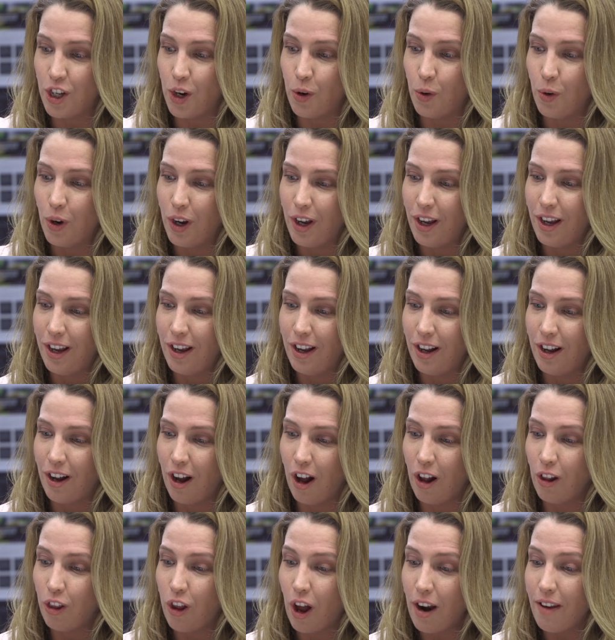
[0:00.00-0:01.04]
so
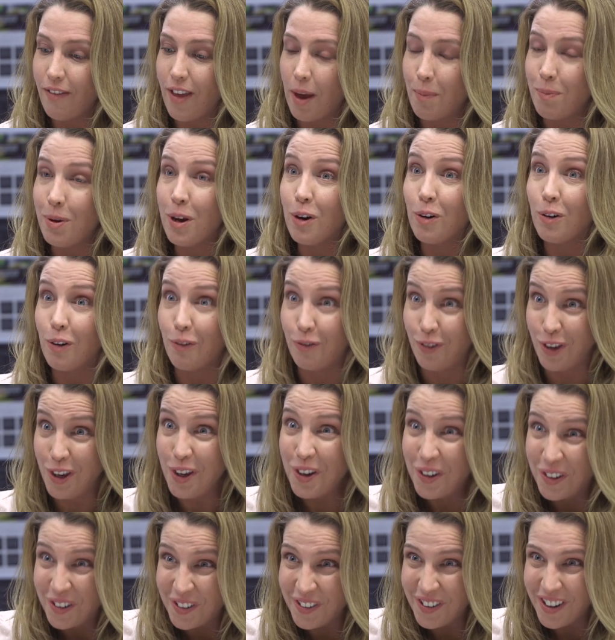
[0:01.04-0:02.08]
a lot of that peer
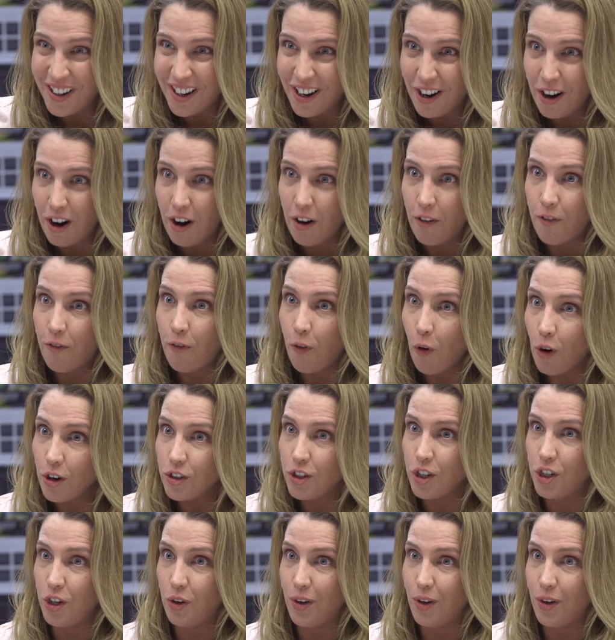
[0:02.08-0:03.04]
review forces